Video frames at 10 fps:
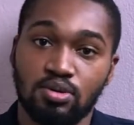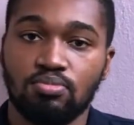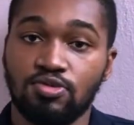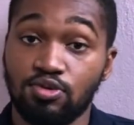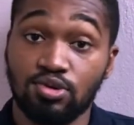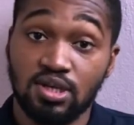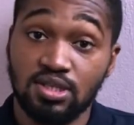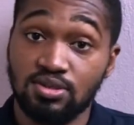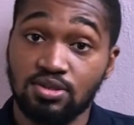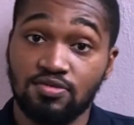Before we get
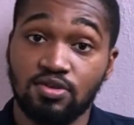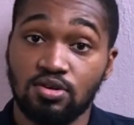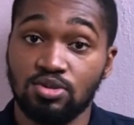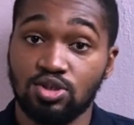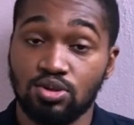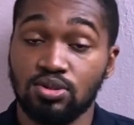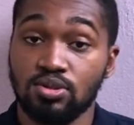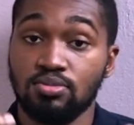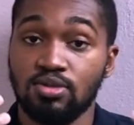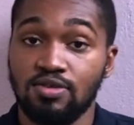into the video, be sure
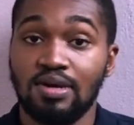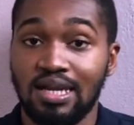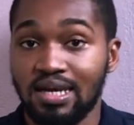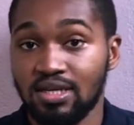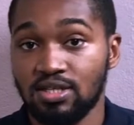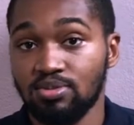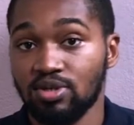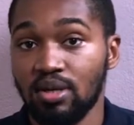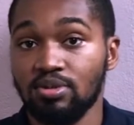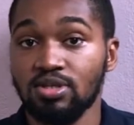to leave a like,
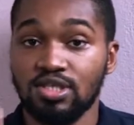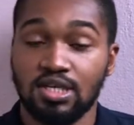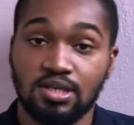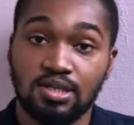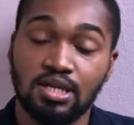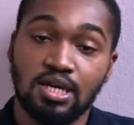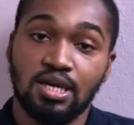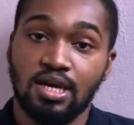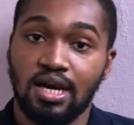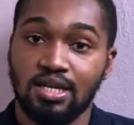subscribe to the channel,
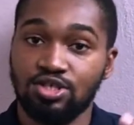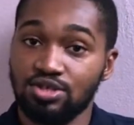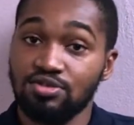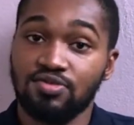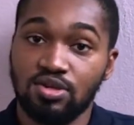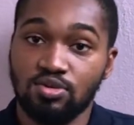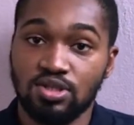and share the video with